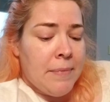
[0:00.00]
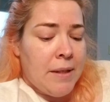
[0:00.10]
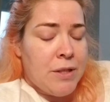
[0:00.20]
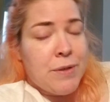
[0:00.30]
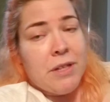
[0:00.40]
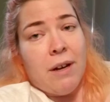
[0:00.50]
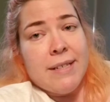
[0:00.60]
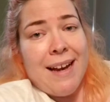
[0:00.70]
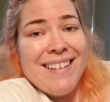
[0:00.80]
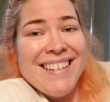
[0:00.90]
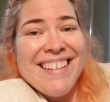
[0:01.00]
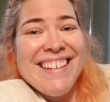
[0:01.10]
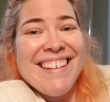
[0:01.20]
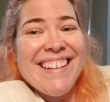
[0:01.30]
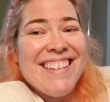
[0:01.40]
his contact
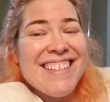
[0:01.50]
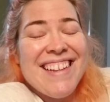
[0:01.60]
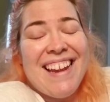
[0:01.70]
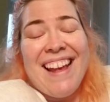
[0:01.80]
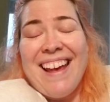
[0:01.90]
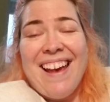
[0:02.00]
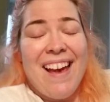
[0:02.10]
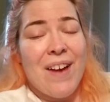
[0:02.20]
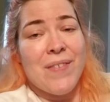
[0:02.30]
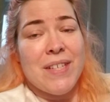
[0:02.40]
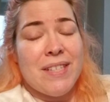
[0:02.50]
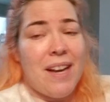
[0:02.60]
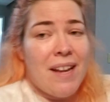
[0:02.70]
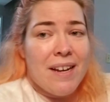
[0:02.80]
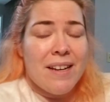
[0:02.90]
and just said, hey, I have this
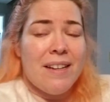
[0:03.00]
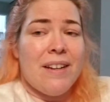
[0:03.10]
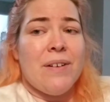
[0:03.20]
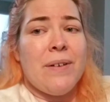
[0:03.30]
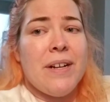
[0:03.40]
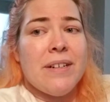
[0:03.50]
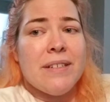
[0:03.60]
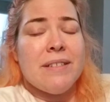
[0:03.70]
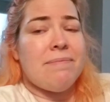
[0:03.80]
done. Here's